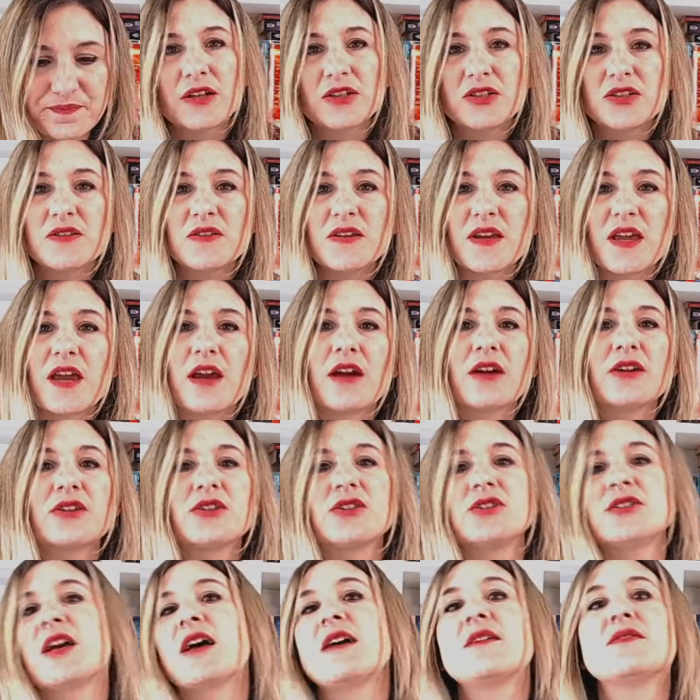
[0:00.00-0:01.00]
each of the
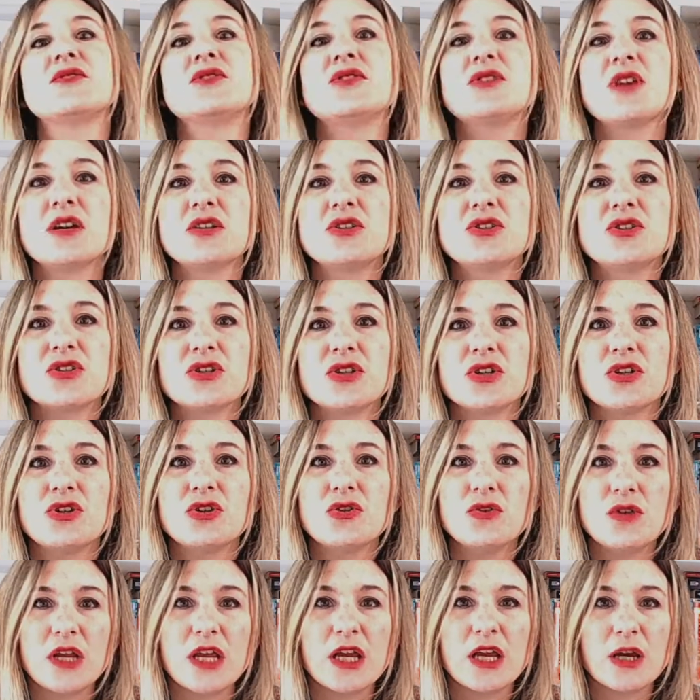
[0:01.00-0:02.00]
characters have such
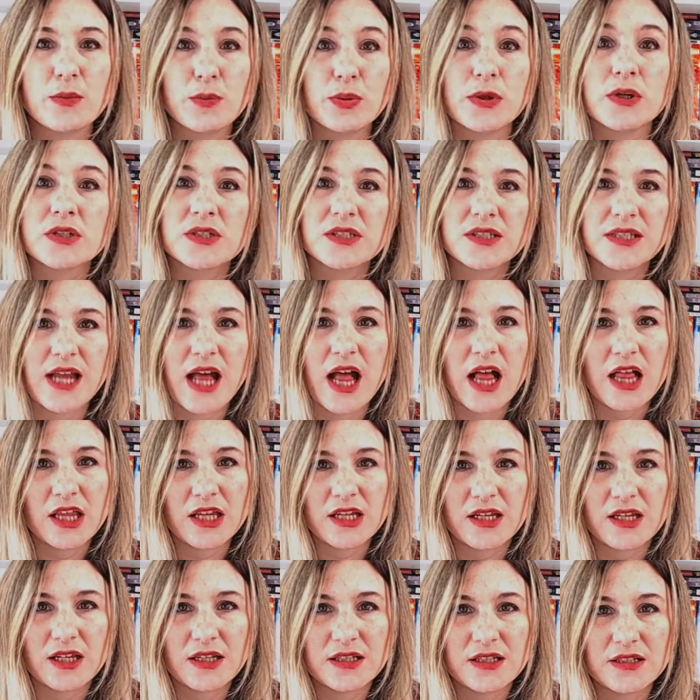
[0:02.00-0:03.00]
unique
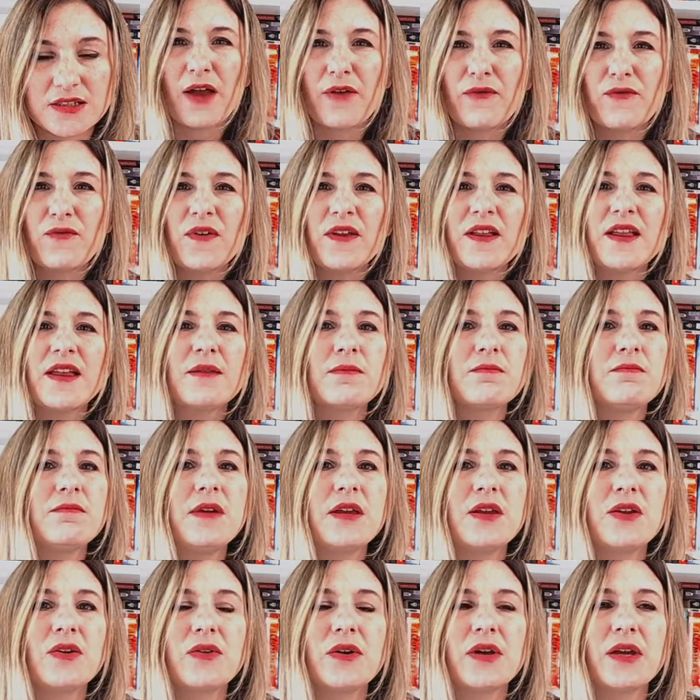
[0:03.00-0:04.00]
personalities. I feel like
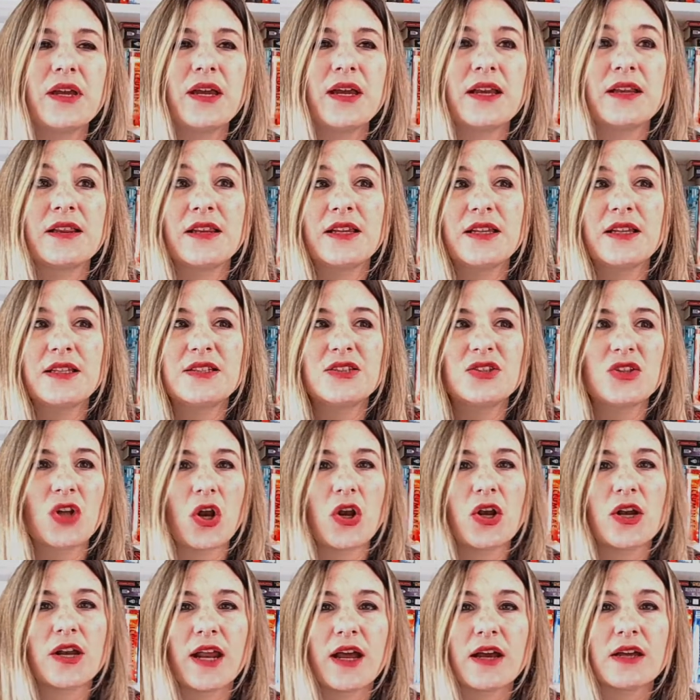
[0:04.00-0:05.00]
Midori at least
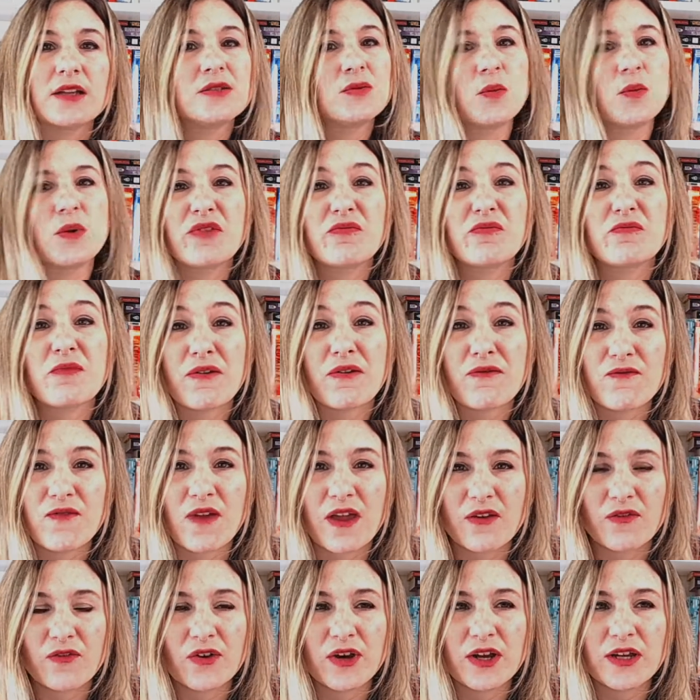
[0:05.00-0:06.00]
started out as one of my
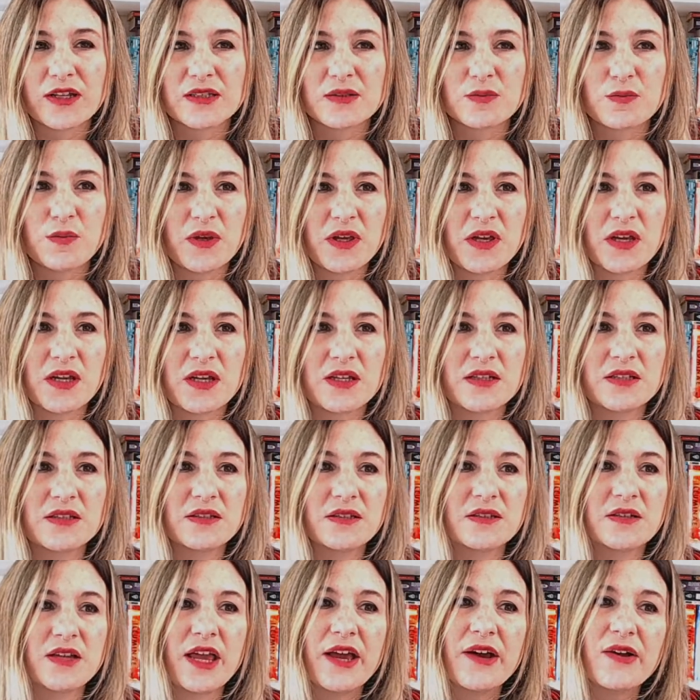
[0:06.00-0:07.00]
favorites because
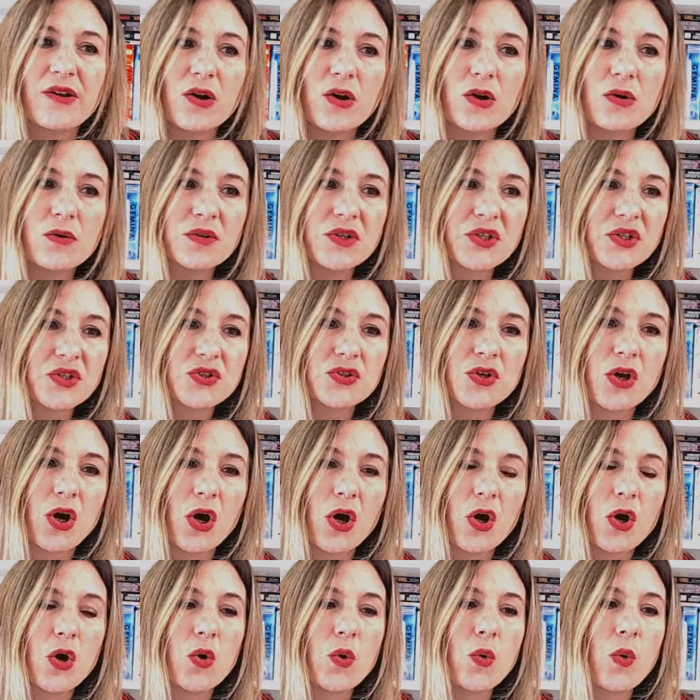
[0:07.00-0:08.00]
Naoko is
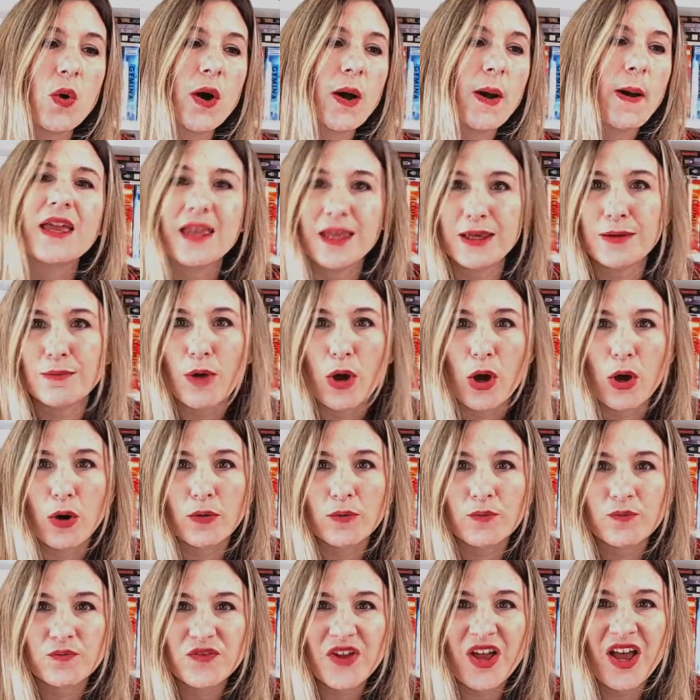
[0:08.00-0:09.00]
so
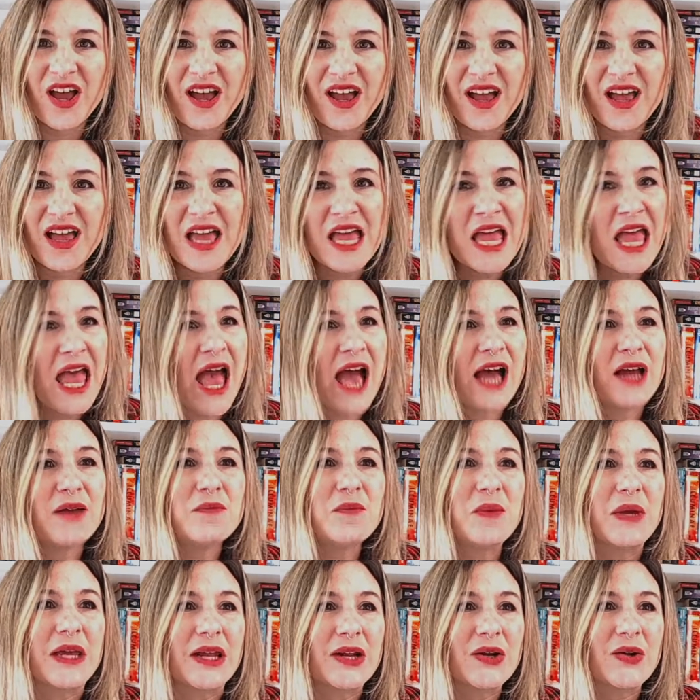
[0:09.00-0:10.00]
emo, and
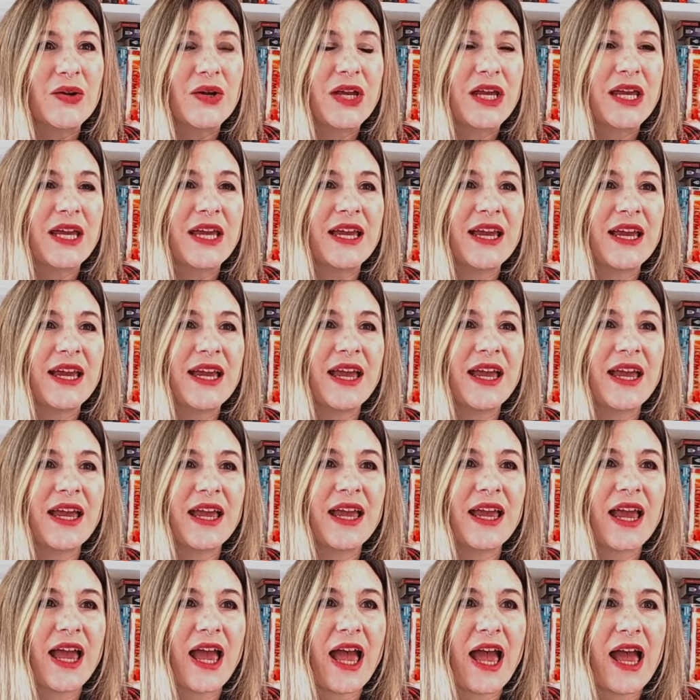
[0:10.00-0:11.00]
Midori
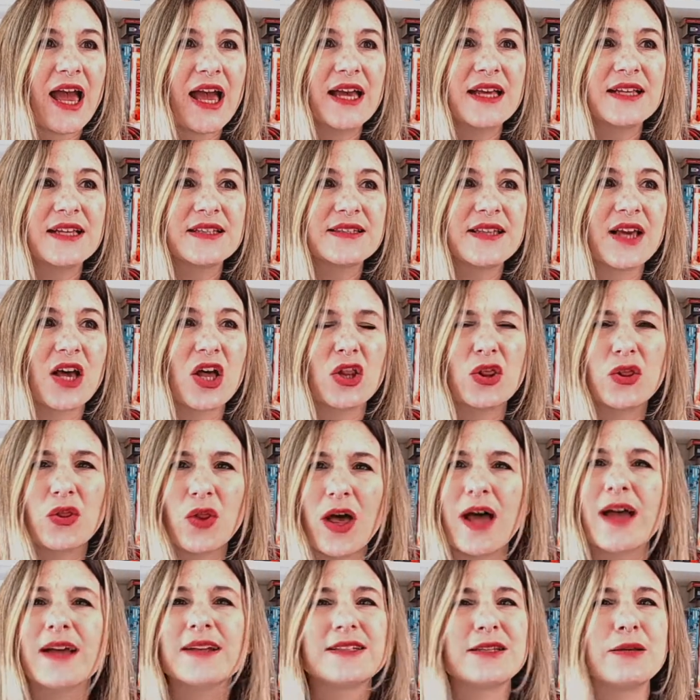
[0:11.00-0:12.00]
has a
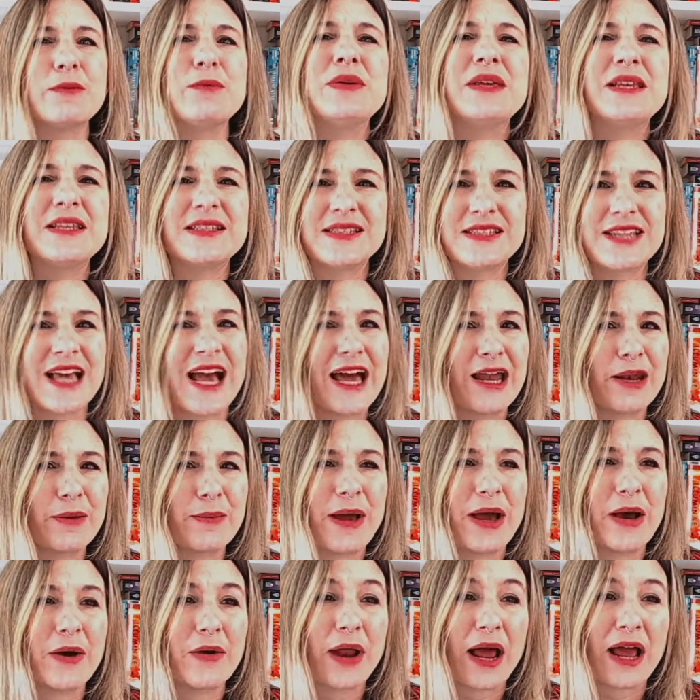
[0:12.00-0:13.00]
lot to be sad
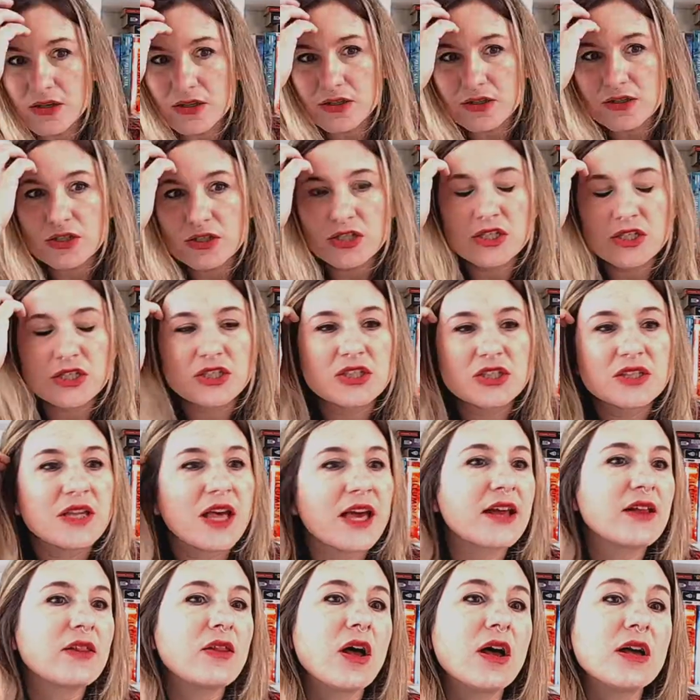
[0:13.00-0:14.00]
about. She's,
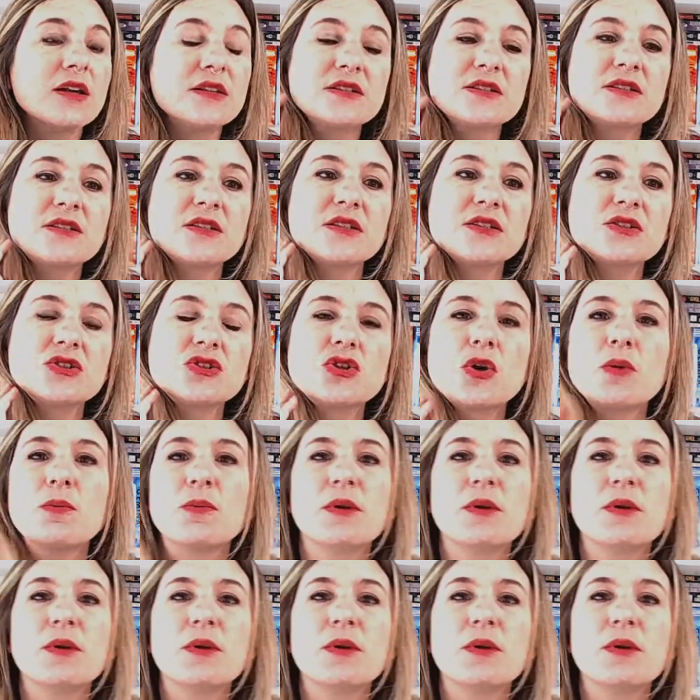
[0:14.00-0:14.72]
like, lost so